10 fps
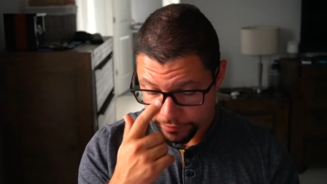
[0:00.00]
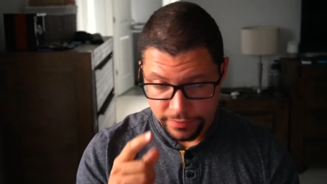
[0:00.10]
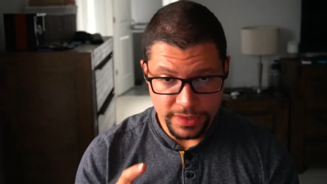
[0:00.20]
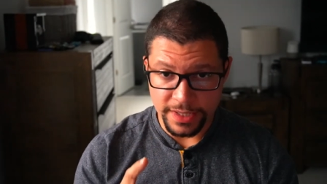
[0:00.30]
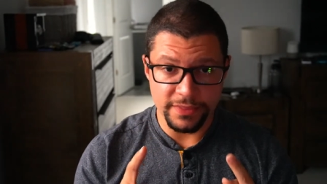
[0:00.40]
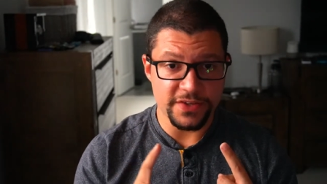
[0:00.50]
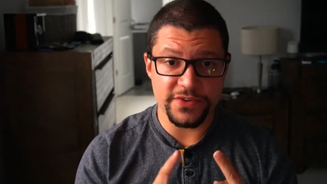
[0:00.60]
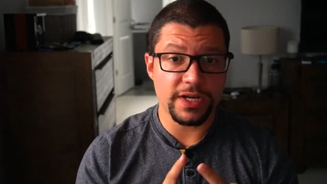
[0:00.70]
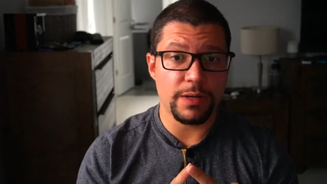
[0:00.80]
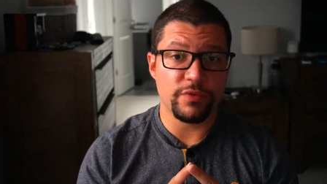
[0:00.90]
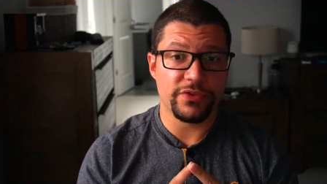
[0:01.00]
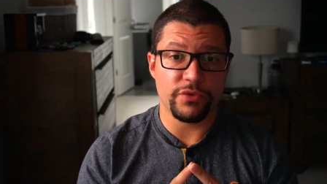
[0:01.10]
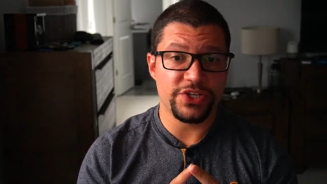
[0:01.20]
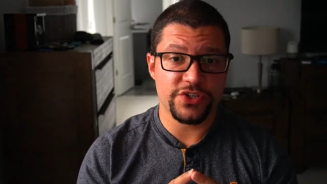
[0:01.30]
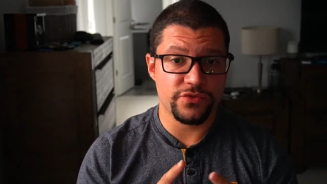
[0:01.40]
it doesn't come with switches
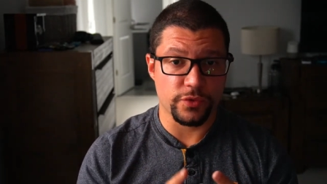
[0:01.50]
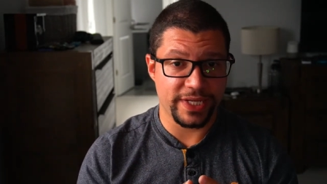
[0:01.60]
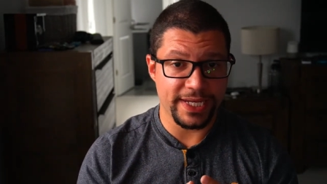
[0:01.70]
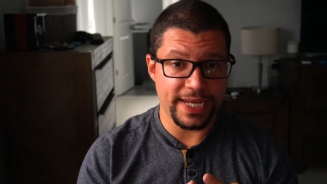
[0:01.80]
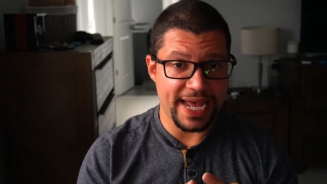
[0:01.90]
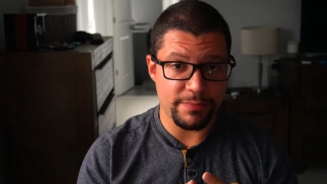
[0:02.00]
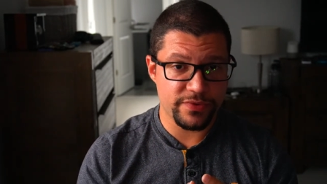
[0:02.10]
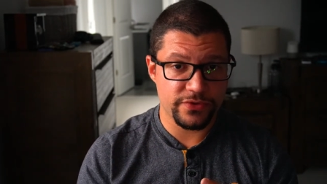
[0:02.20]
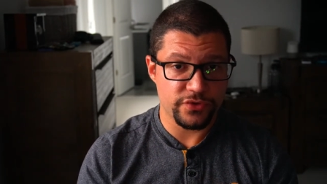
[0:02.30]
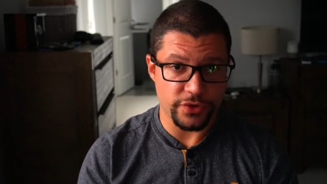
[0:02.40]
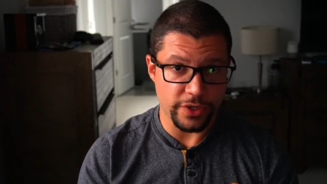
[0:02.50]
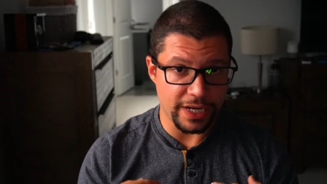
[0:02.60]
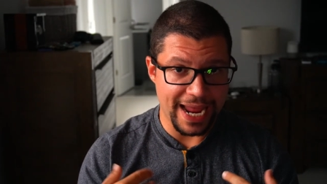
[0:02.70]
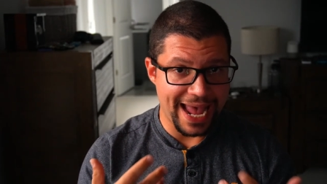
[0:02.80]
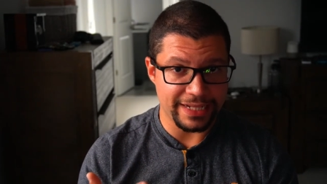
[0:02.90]
nor keycaps, so you gotta
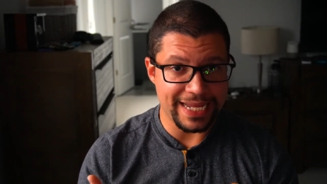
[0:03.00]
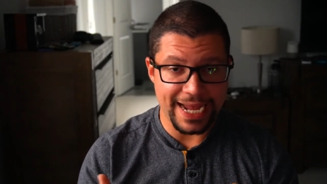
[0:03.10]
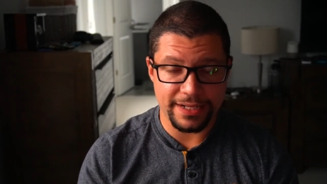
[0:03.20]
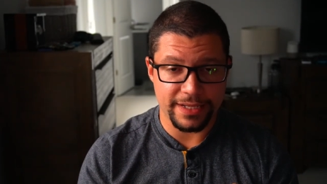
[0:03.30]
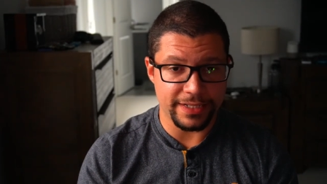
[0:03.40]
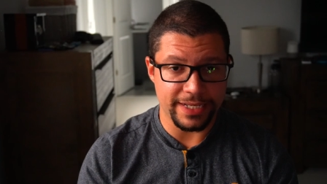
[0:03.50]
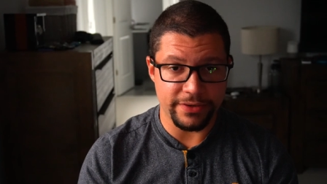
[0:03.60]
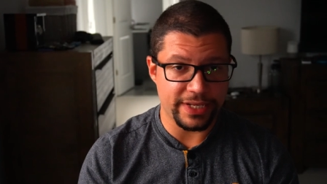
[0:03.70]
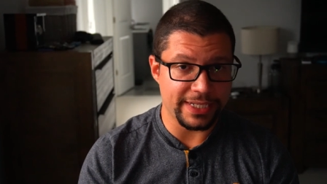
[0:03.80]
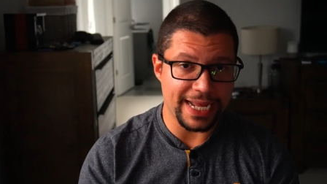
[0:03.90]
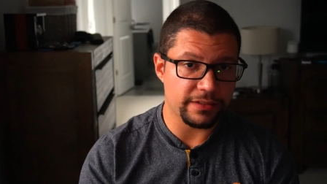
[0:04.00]
add that, and then you can get